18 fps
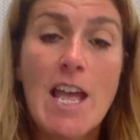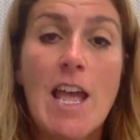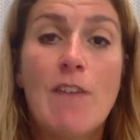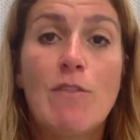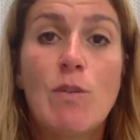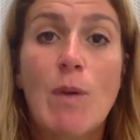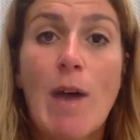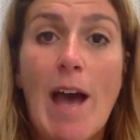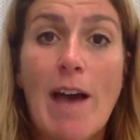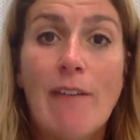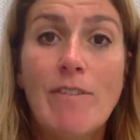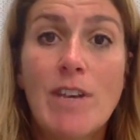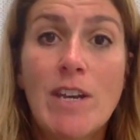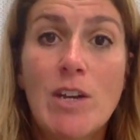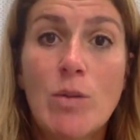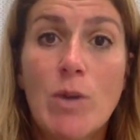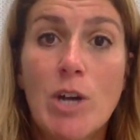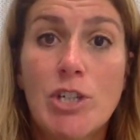If you have
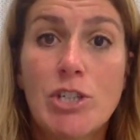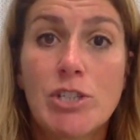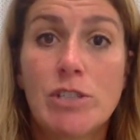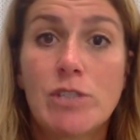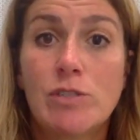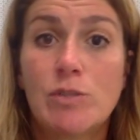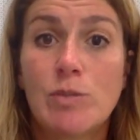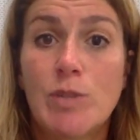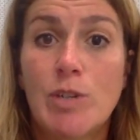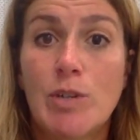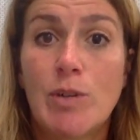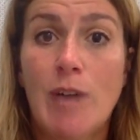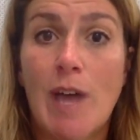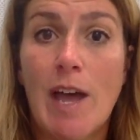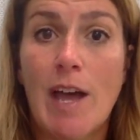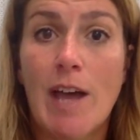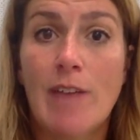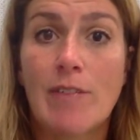any questions, we do
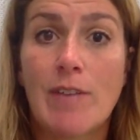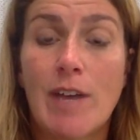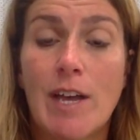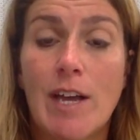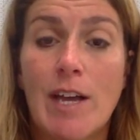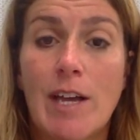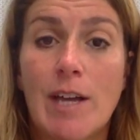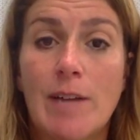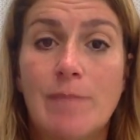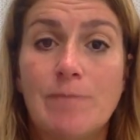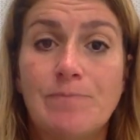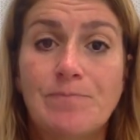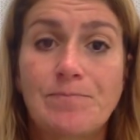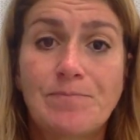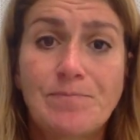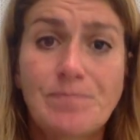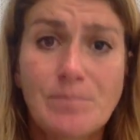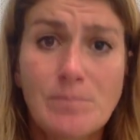have. Um,